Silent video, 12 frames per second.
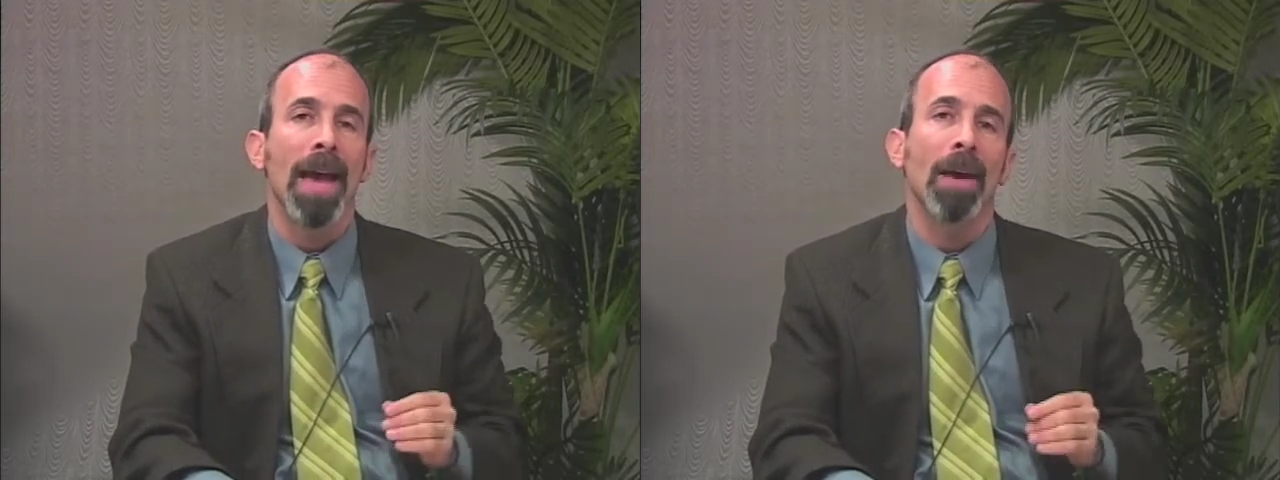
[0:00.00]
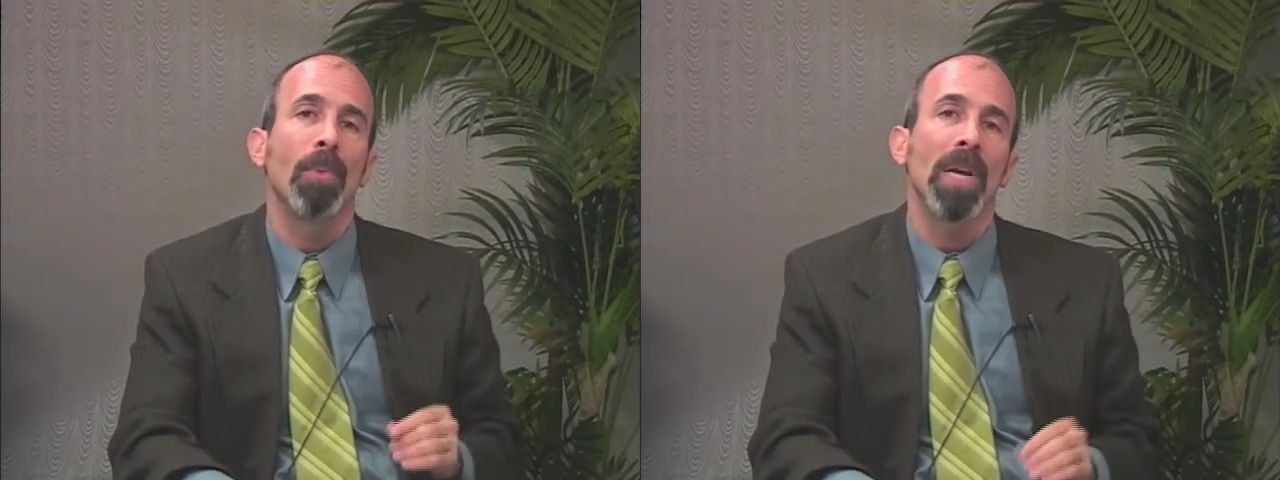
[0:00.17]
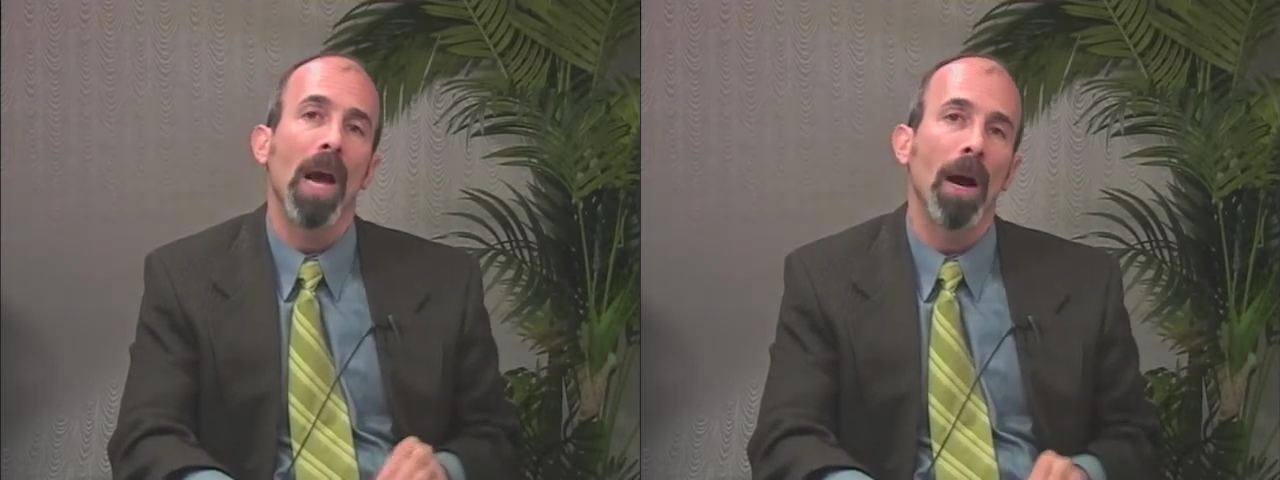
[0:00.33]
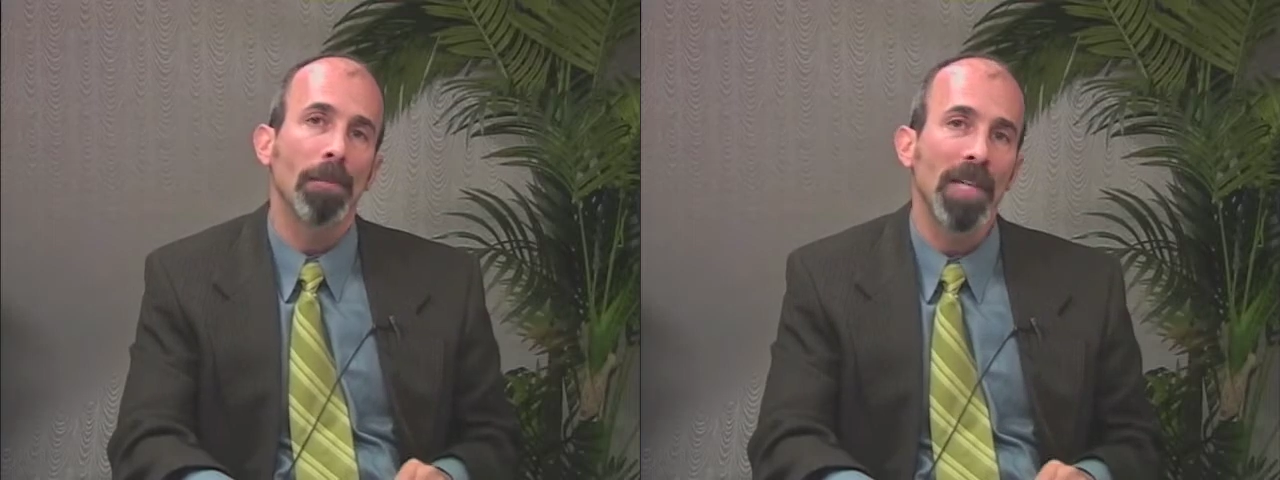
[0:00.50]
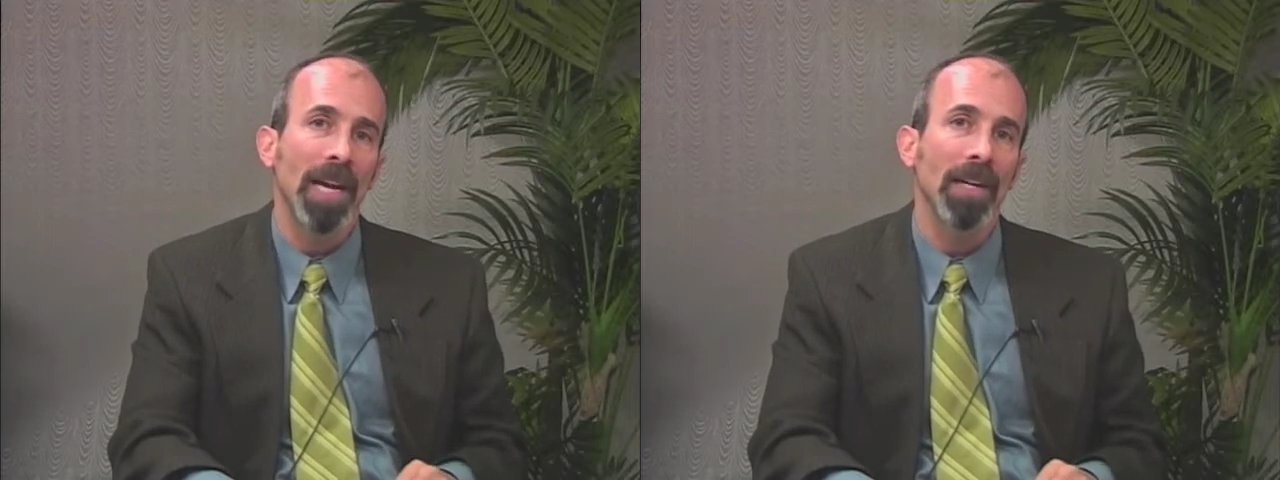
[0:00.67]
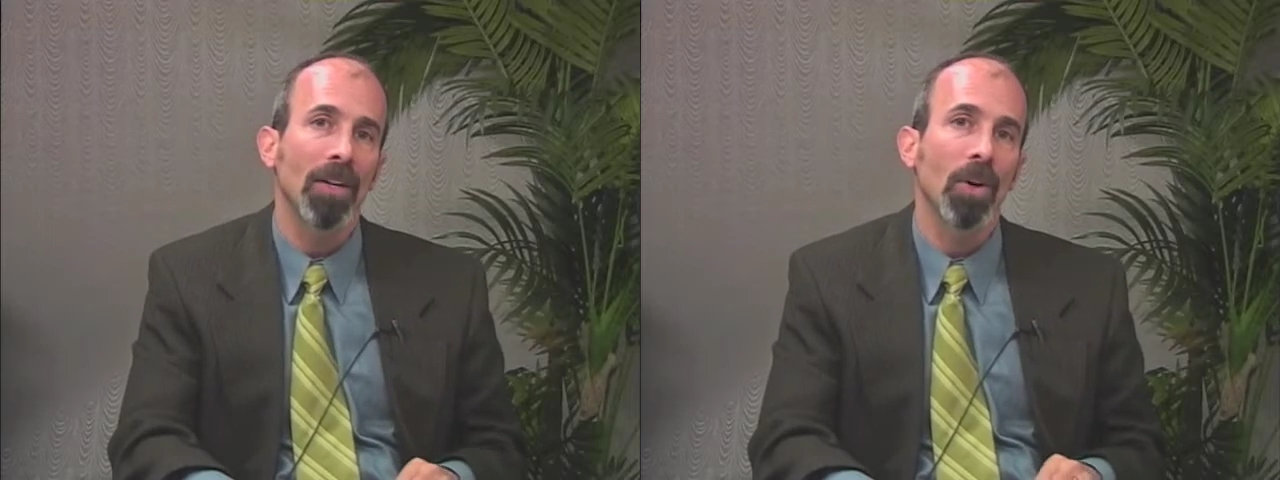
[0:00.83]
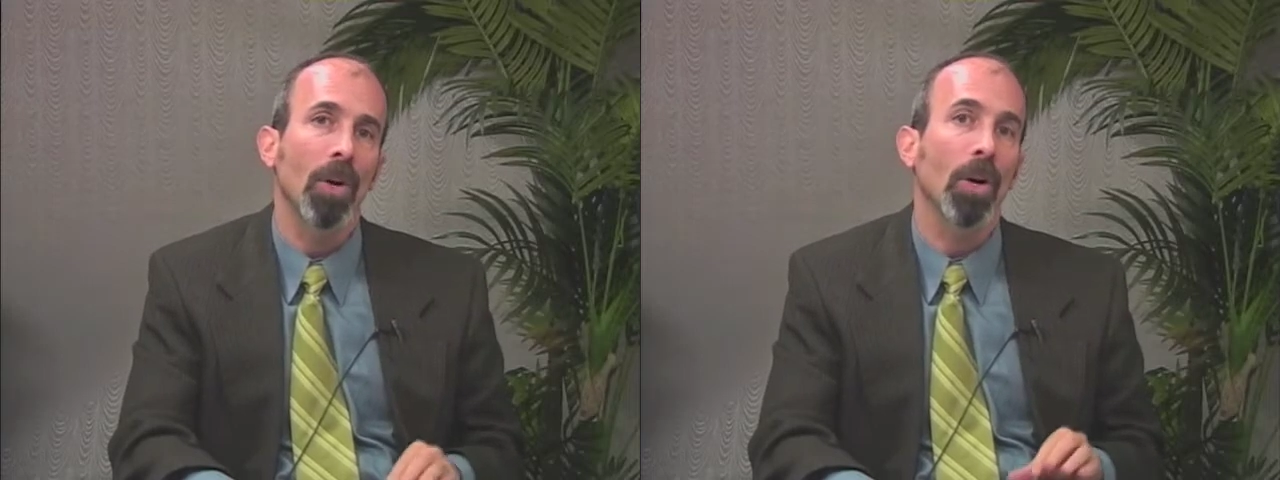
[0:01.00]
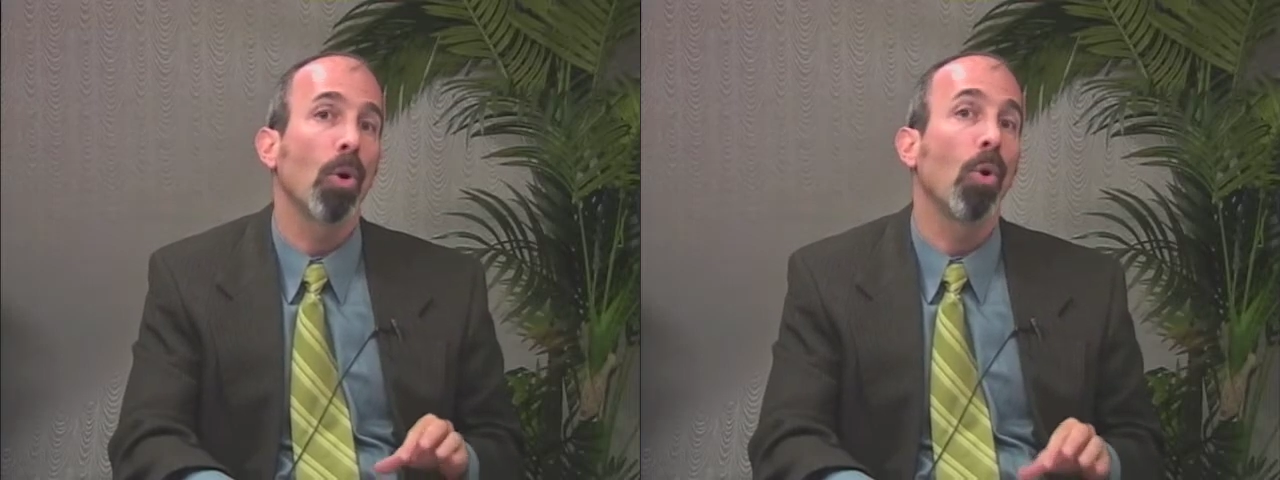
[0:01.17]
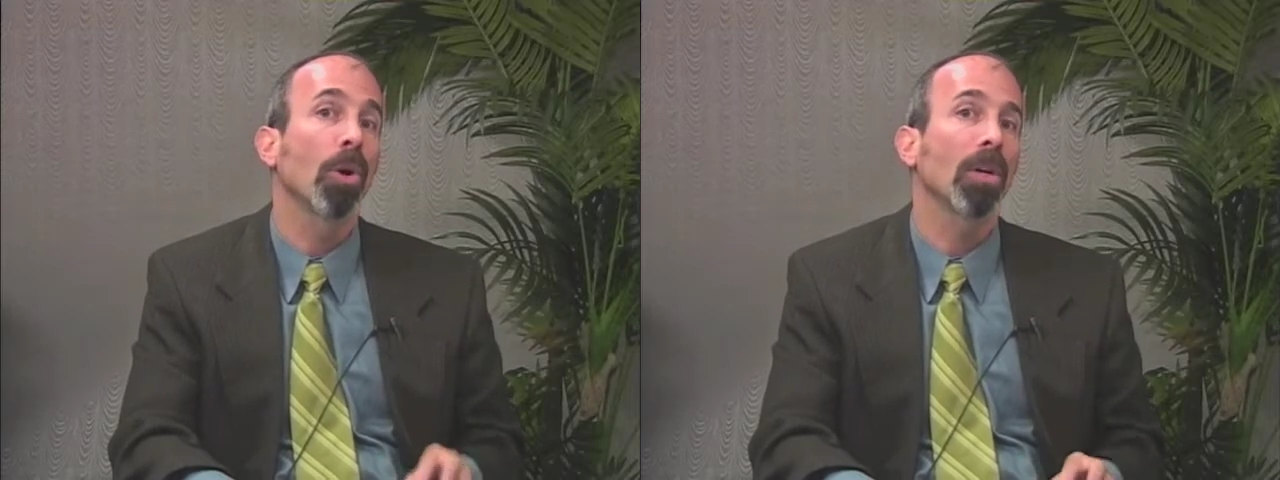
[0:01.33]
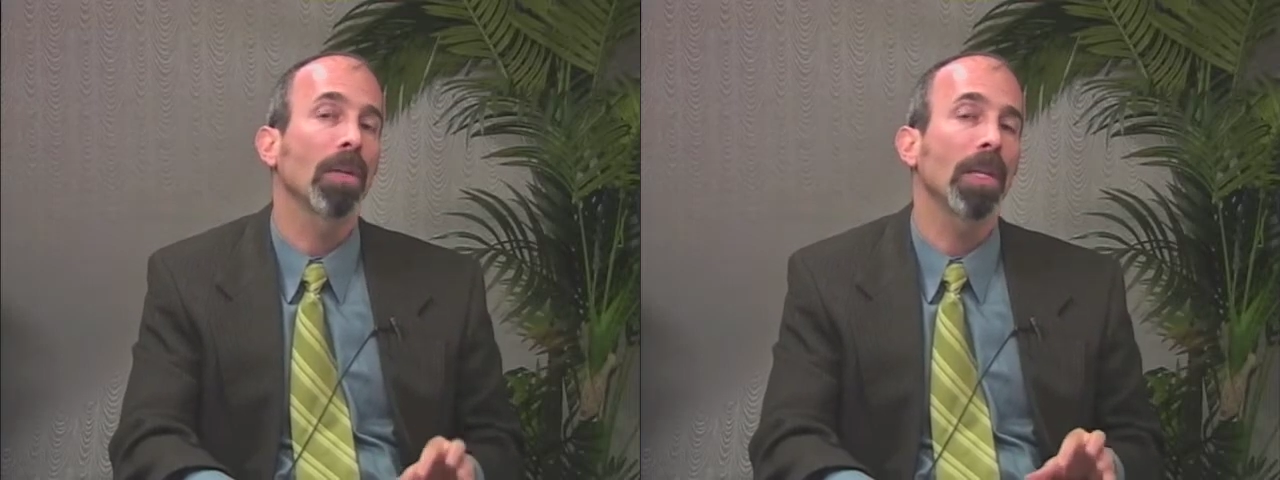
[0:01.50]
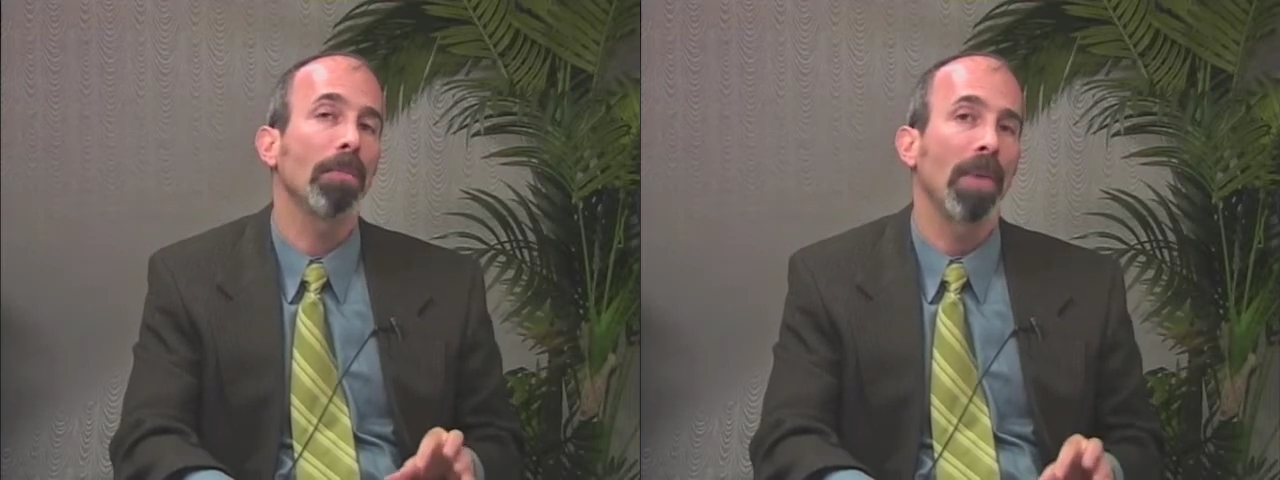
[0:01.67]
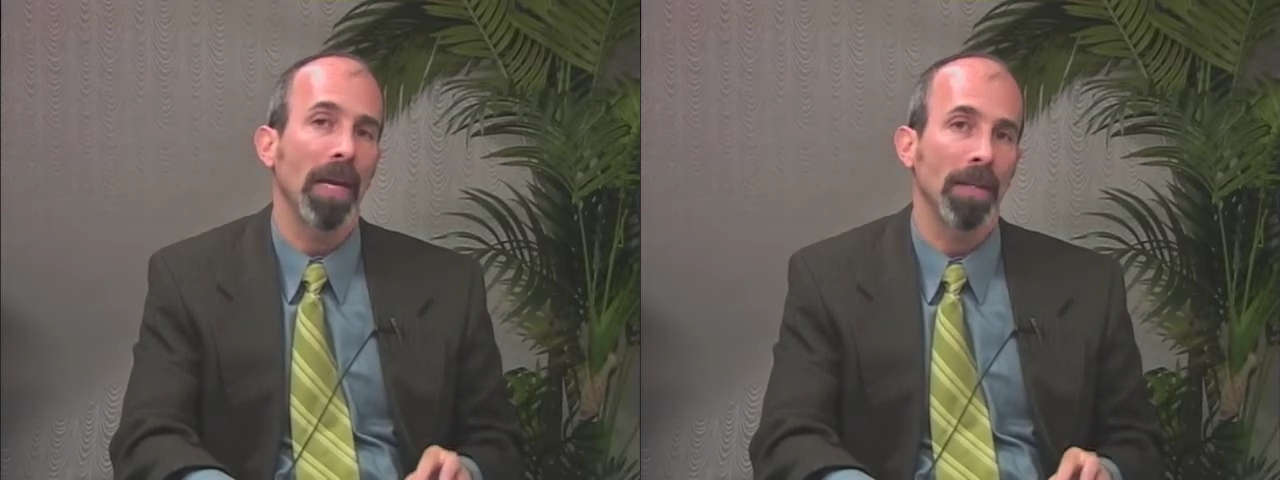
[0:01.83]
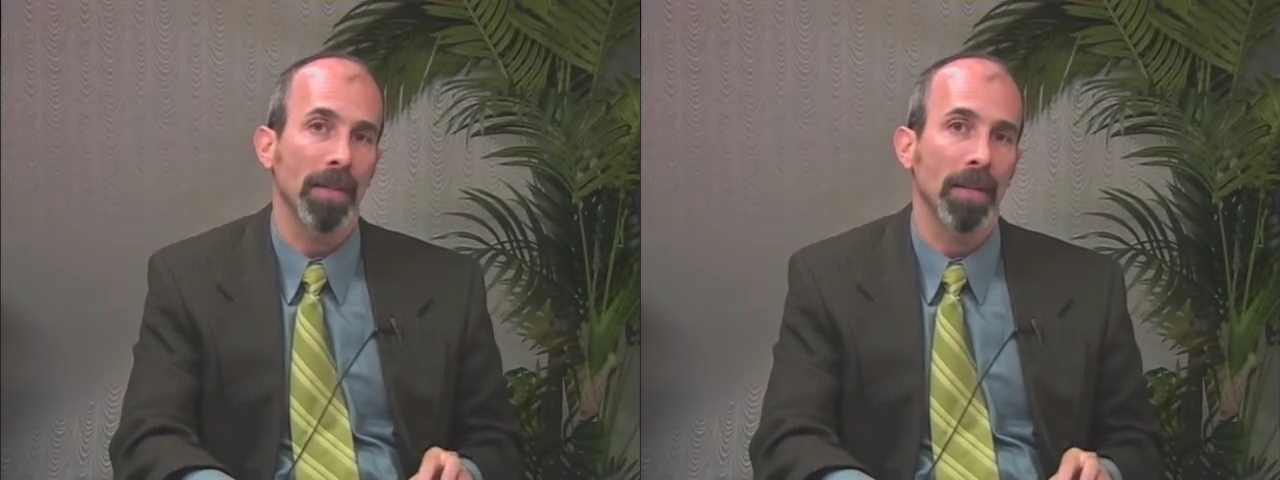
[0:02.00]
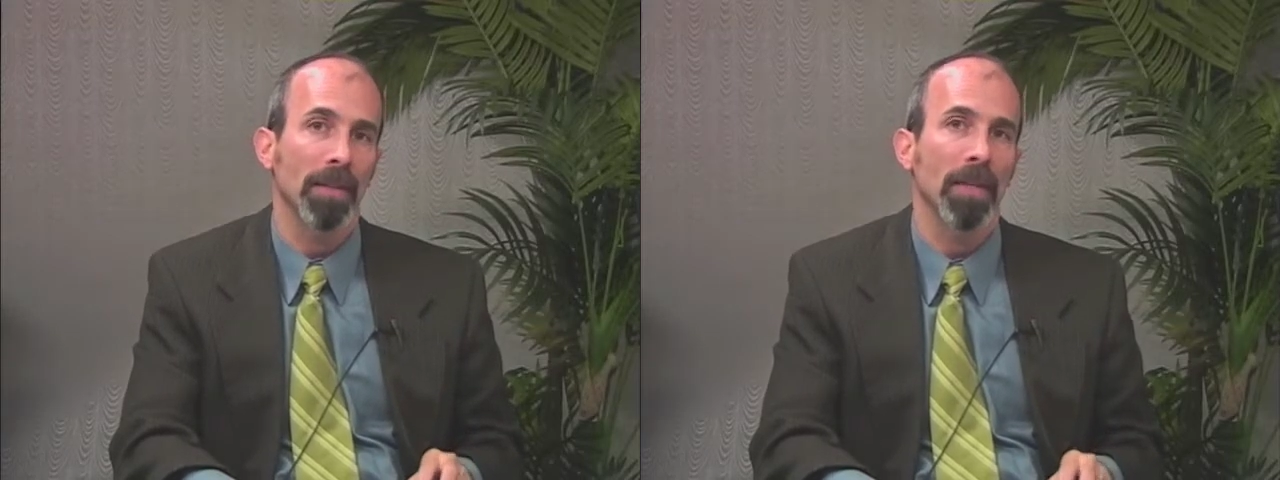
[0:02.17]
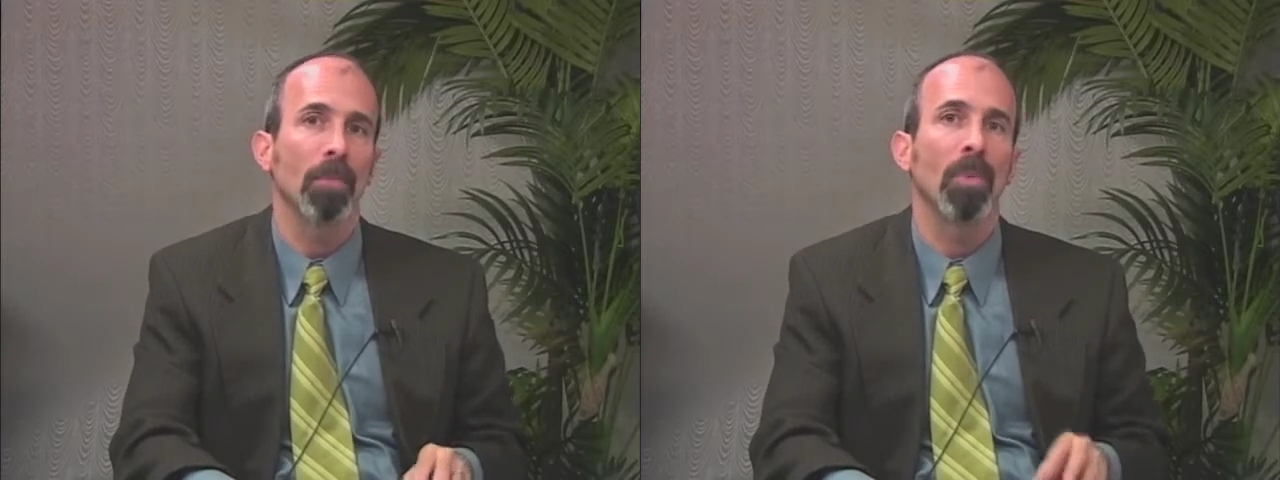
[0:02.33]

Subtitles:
and we update it on a quarterly basis,